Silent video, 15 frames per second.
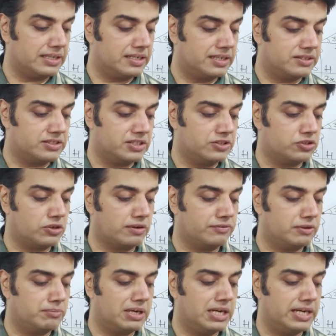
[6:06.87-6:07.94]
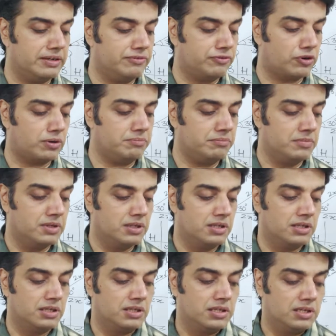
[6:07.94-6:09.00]
and the distance of the building from
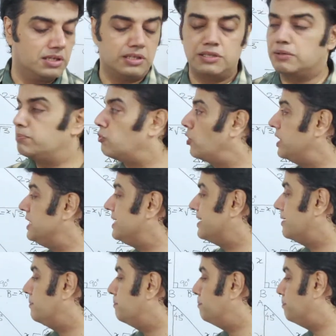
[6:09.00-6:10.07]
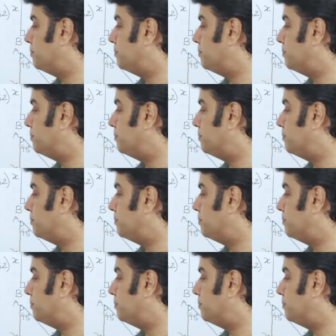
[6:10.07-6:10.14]
the point